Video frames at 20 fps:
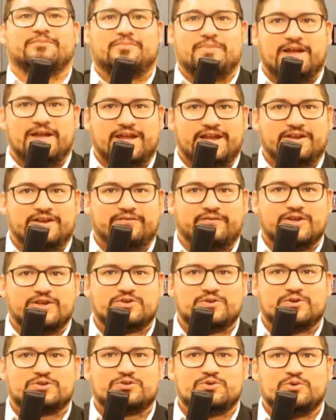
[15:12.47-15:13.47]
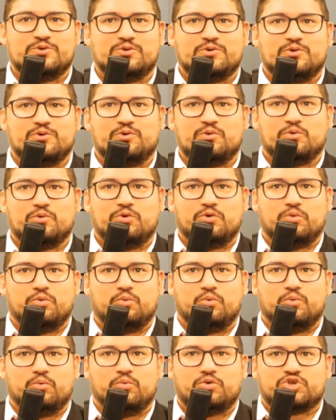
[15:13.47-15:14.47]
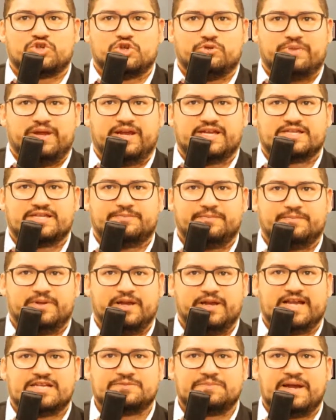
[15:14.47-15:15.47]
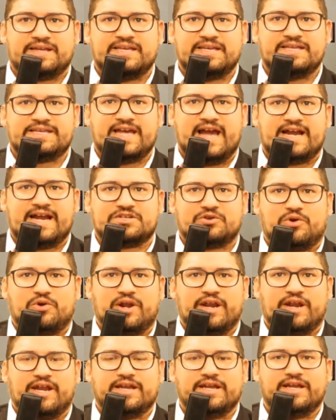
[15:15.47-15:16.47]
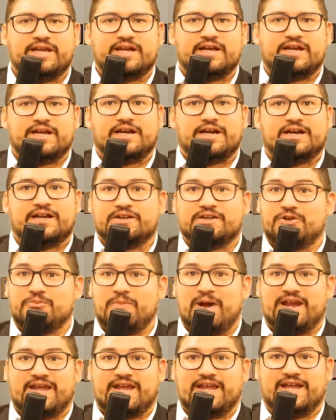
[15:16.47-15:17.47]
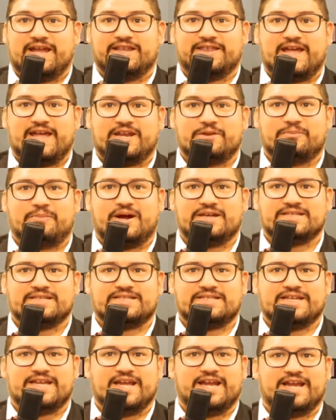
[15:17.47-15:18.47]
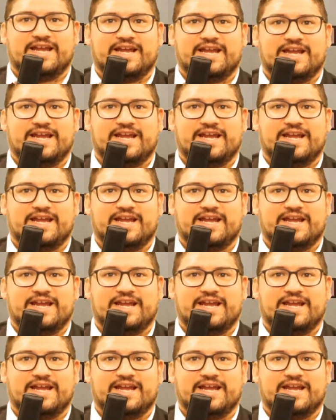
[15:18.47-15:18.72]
Individuals who should be expecting tax credit, you might get that deposit today.